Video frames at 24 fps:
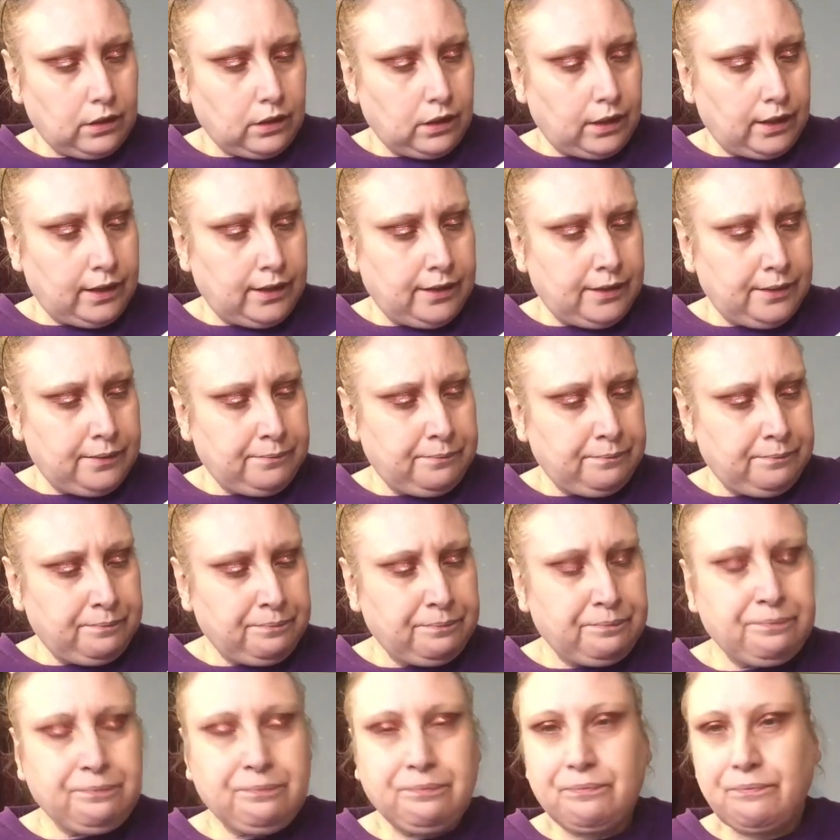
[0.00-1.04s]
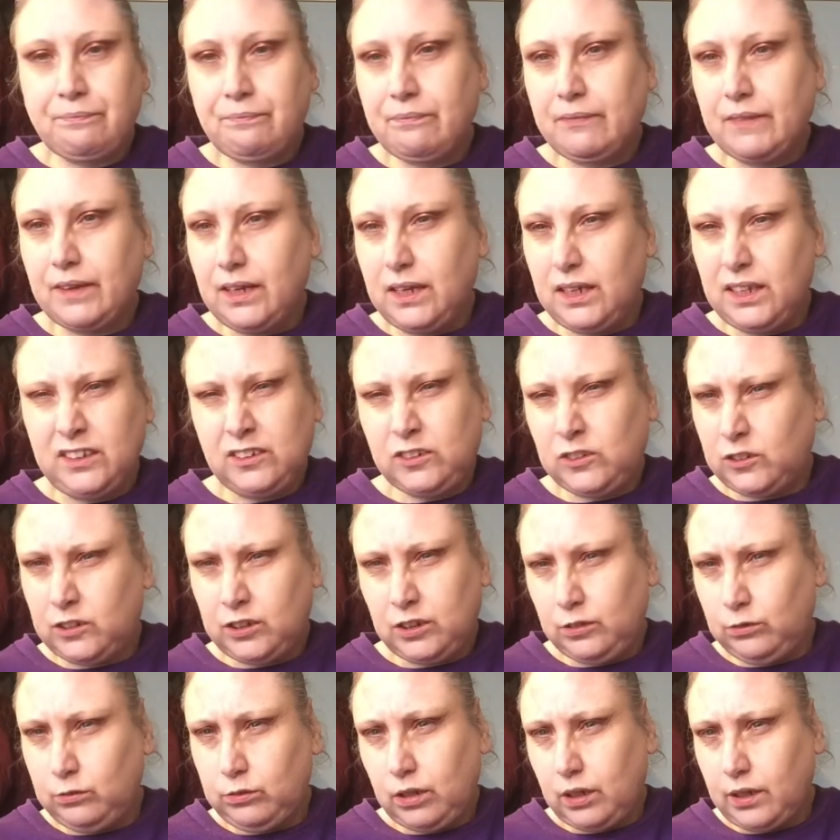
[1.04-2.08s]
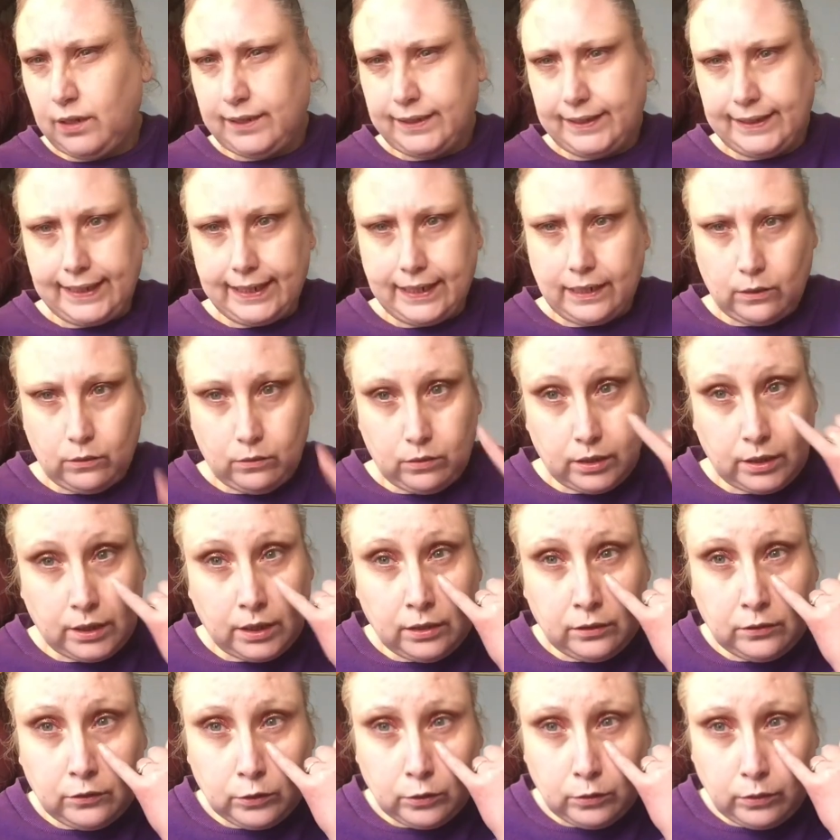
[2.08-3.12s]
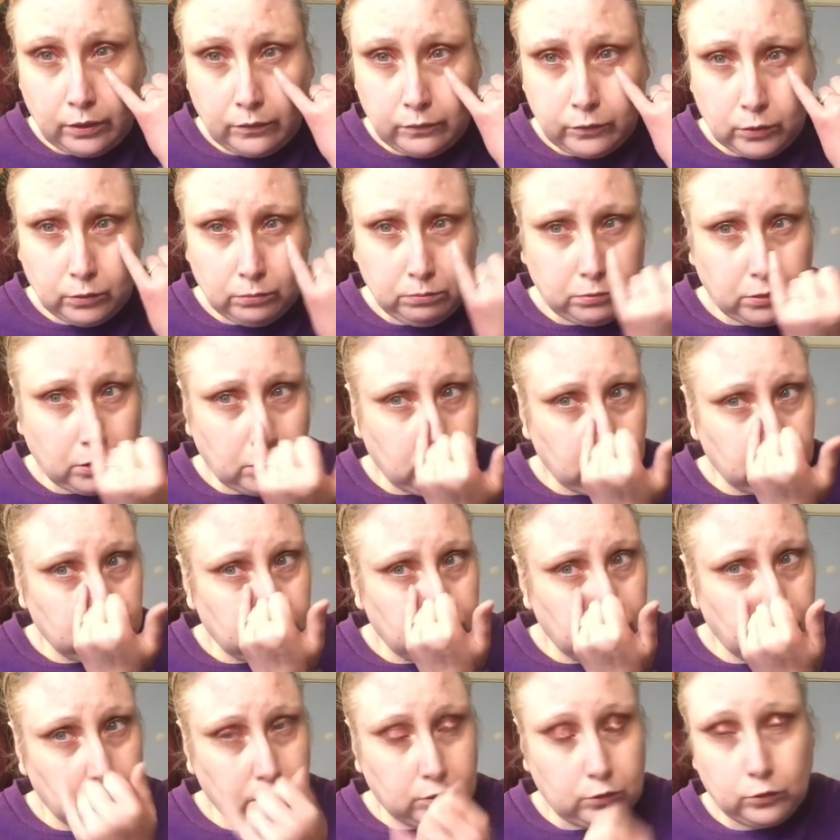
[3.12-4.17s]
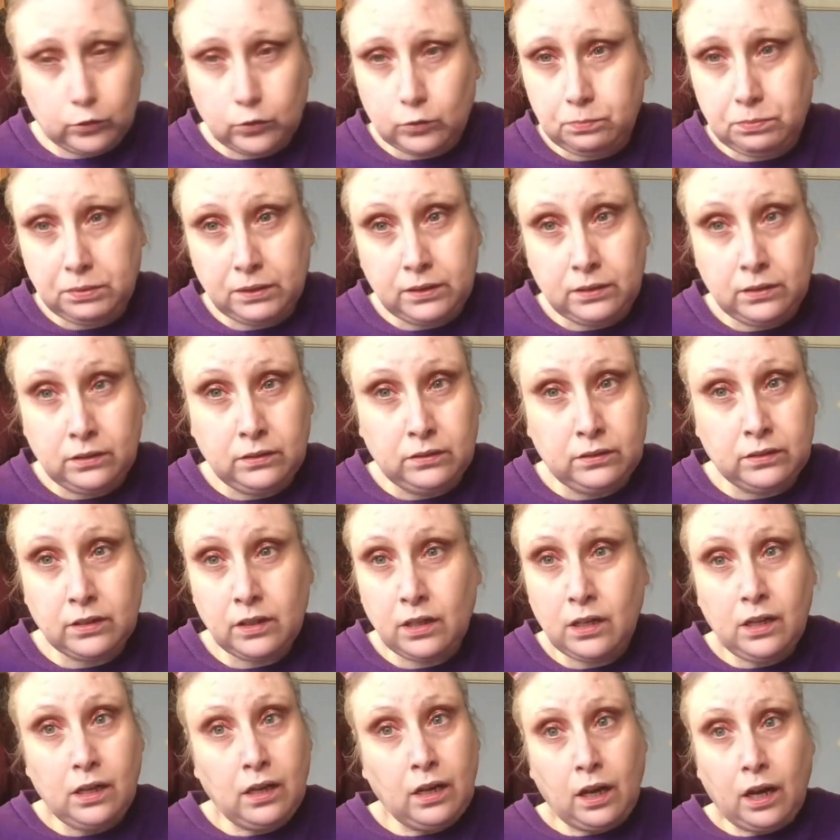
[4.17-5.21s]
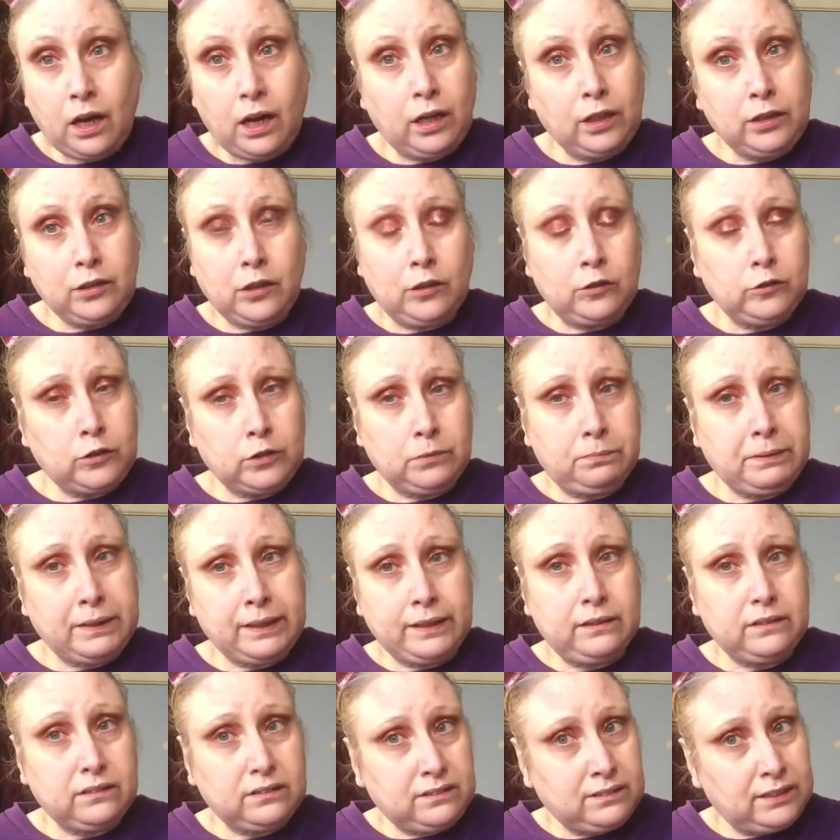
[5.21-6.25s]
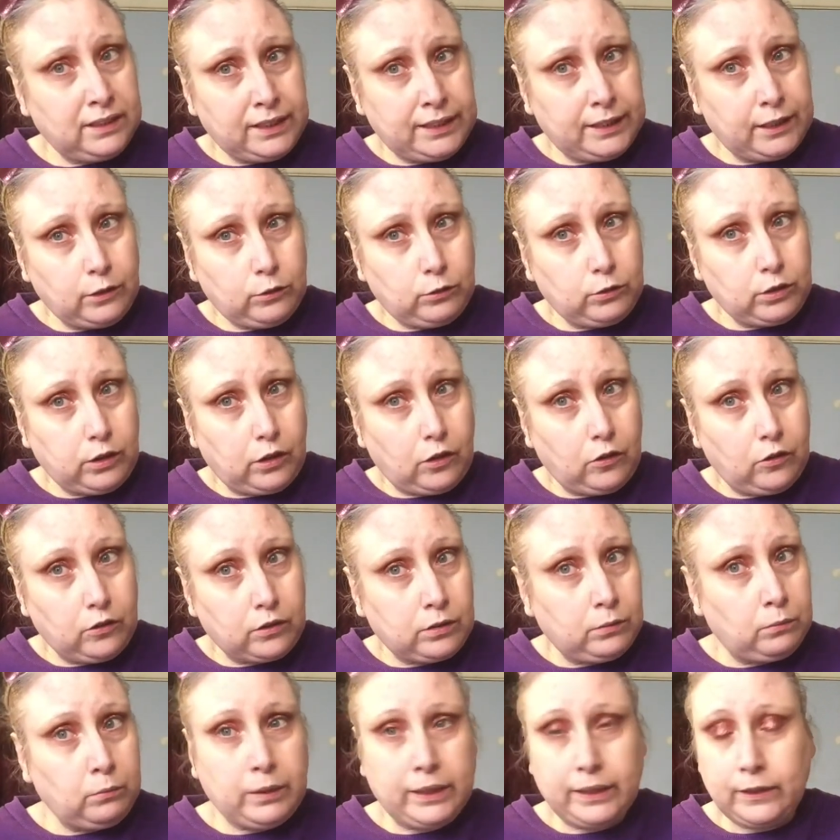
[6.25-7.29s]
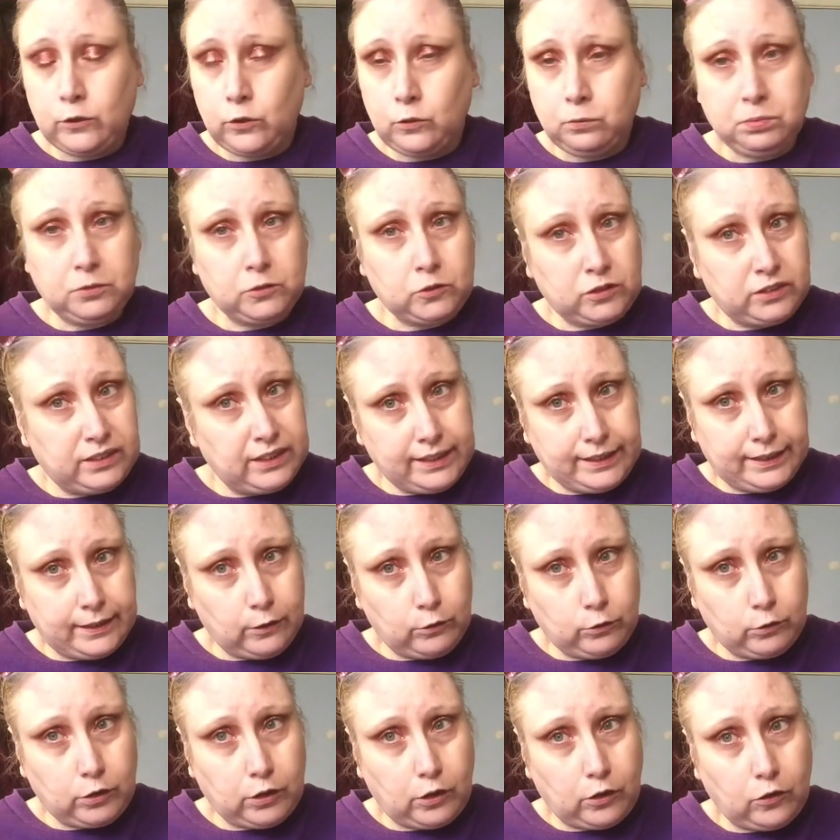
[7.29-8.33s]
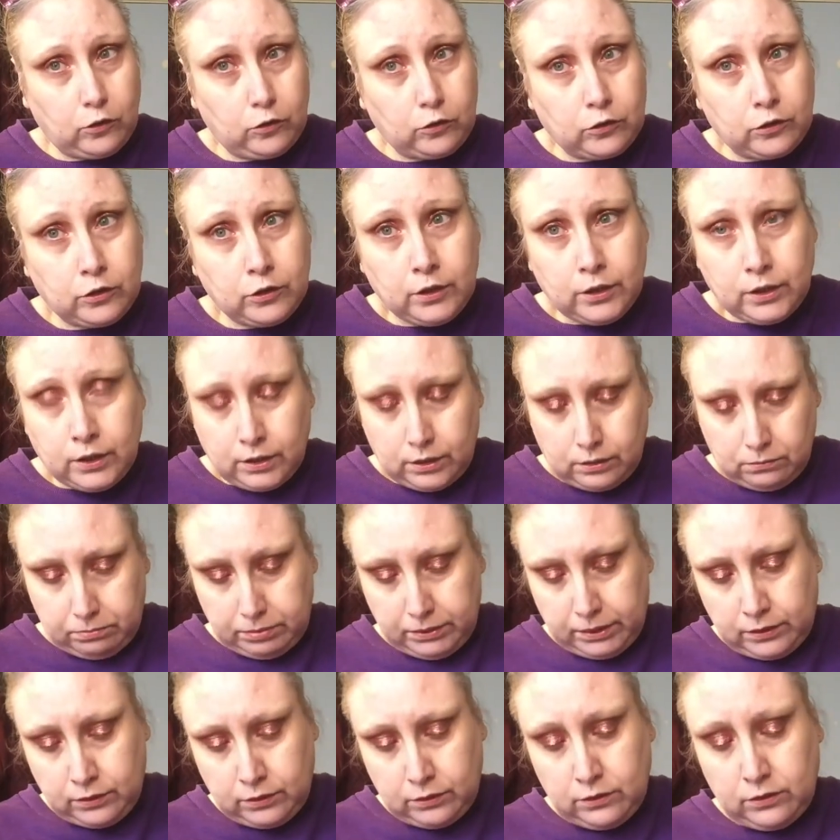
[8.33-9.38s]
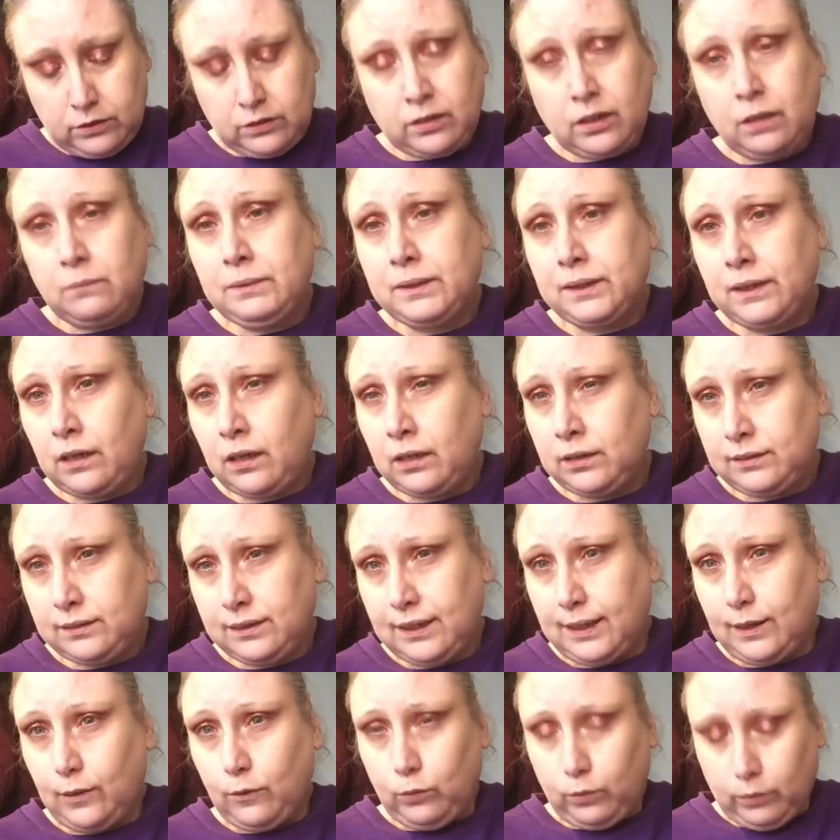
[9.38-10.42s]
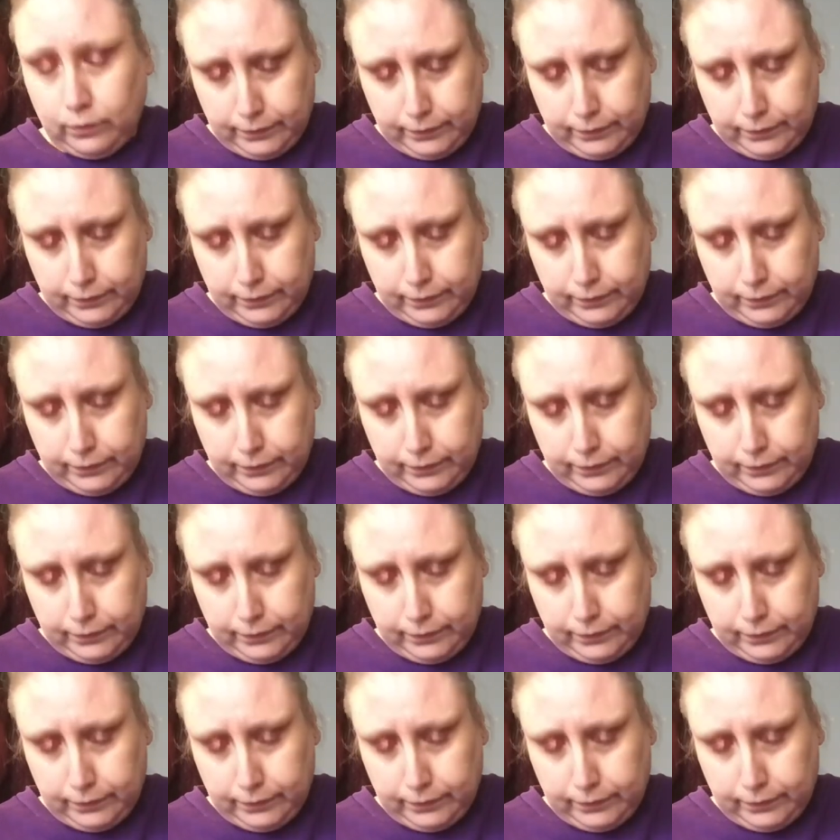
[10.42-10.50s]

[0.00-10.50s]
It's too light now, and I do have some dark circles because I go to bed at silly o'clock and wake up at silly o'clock because I'm a night owl.